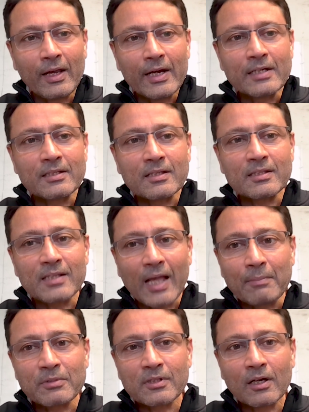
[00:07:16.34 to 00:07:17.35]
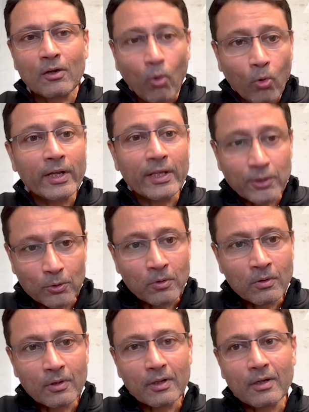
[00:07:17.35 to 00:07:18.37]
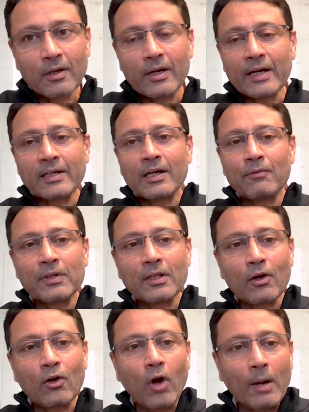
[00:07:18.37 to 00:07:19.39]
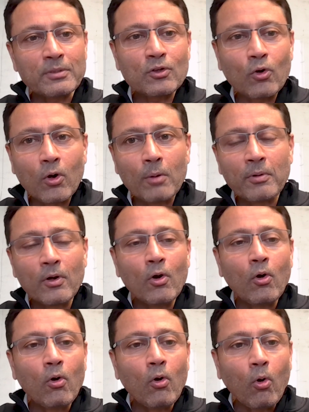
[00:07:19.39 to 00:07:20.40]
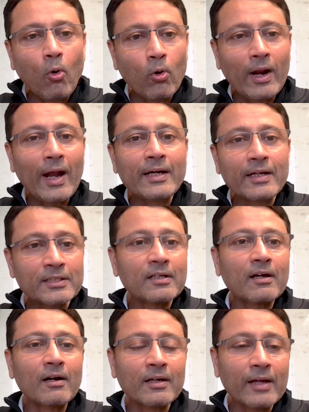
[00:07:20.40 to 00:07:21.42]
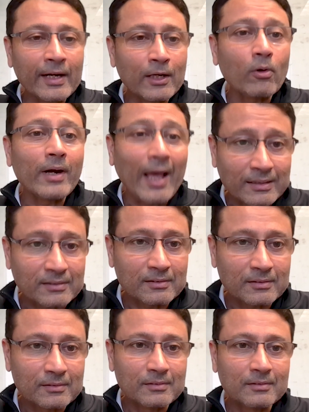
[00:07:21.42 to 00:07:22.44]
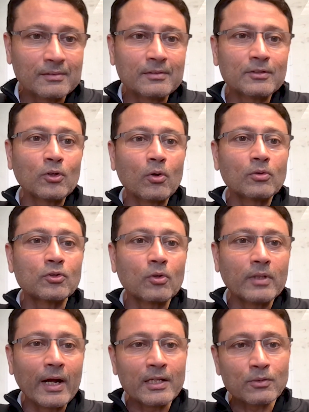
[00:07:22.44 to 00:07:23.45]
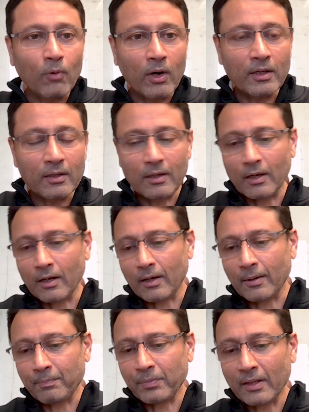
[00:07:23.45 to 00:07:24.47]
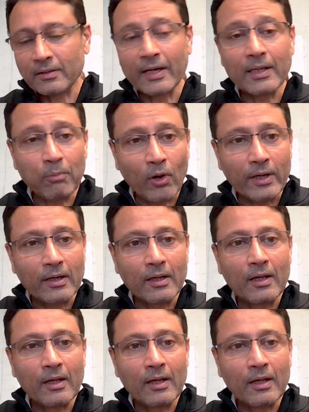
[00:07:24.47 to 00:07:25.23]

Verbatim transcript: It's a Samsung ODU connected with a CommScope ORAN digital indoor DAS. So so that is what uh, they deployed.